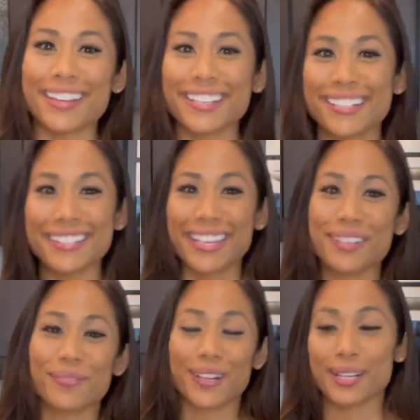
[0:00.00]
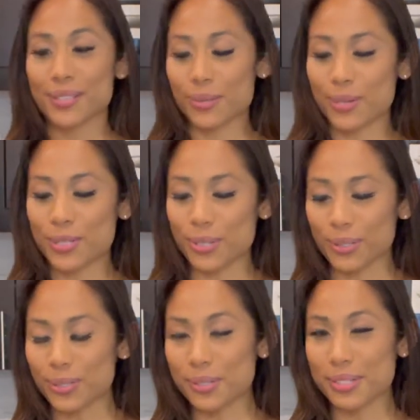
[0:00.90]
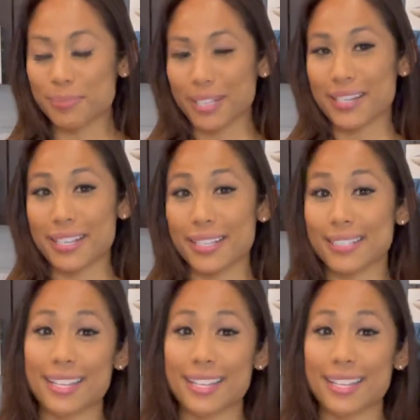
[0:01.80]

my onions in rings or circles because